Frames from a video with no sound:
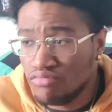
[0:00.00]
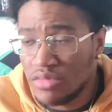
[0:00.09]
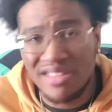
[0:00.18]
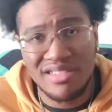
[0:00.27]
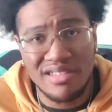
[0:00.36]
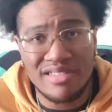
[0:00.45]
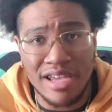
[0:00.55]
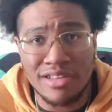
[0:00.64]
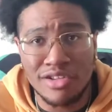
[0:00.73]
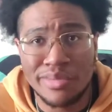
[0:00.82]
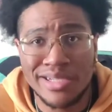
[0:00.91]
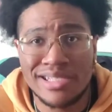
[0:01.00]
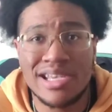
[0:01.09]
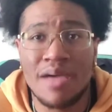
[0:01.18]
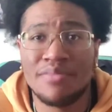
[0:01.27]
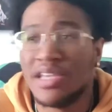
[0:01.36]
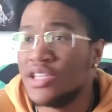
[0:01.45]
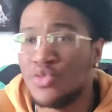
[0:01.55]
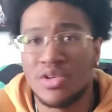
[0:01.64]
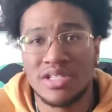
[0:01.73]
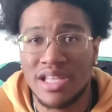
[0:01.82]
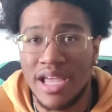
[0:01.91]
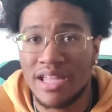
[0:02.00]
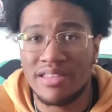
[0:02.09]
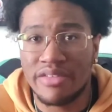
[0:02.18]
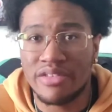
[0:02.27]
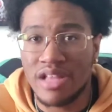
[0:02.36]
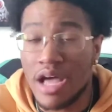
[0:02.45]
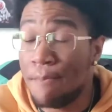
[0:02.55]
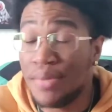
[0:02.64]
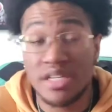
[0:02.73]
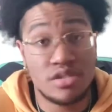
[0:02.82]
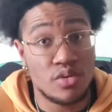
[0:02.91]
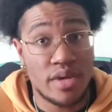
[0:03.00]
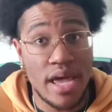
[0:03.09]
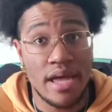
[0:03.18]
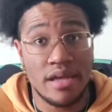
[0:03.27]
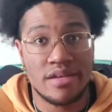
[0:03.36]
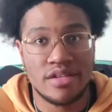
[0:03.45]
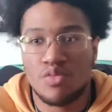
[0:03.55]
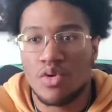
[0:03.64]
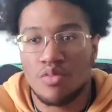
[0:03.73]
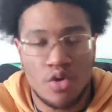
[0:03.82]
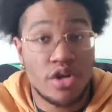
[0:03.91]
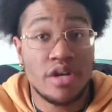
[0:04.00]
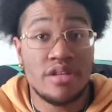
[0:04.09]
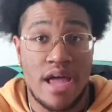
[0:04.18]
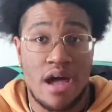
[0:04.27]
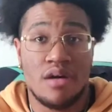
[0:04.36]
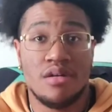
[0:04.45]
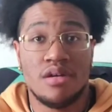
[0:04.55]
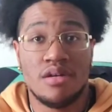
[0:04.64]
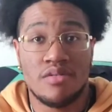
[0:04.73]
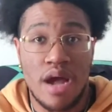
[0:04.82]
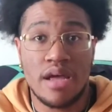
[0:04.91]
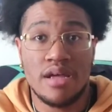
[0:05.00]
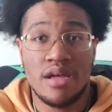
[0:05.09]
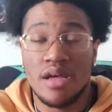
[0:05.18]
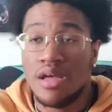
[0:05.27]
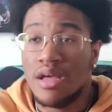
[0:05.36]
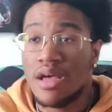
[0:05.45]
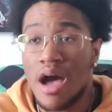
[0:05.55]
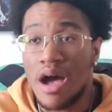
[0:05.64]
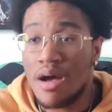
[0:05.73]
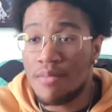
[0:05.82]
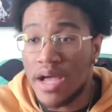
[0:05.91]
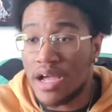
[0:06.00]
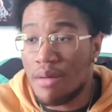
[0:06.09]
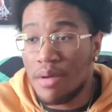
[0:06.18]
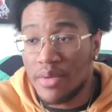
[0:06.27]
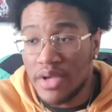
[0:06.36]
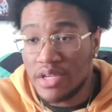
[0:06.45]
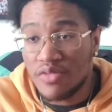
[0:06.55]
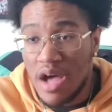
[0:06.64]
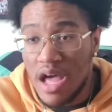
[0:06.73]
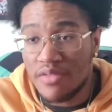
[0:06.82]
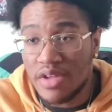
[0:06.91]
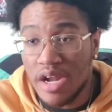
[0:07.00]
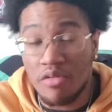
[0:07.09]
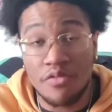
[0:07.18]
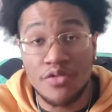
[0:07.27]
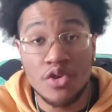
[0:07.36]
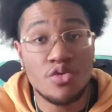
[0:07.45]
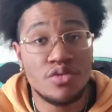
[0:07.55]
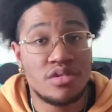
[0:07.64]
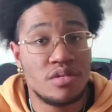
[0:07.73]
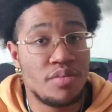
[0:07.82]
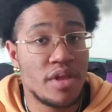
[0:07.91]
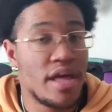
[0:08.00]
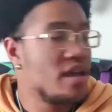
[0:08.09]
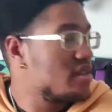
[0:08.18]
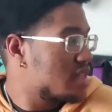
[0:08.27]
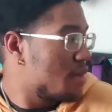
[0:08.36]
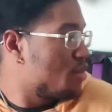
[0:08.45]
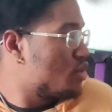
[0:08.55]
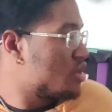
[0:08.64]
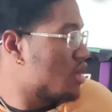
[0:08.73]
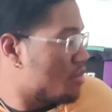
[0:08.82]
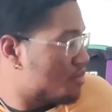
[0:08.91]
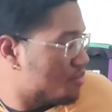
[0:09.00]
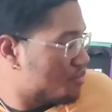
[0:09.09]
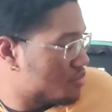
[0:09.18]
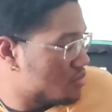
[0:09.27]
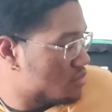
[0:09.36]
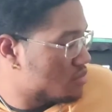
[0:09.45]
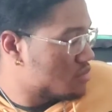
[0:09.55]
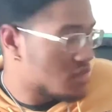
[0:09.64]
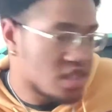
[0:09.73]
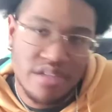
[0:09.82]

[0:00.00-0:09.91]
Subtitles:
It did take a little bit of time. Things were delayed down the line, but it's okay, because we're good now, right? I got my PS5, and I refused to play it, because I booted up the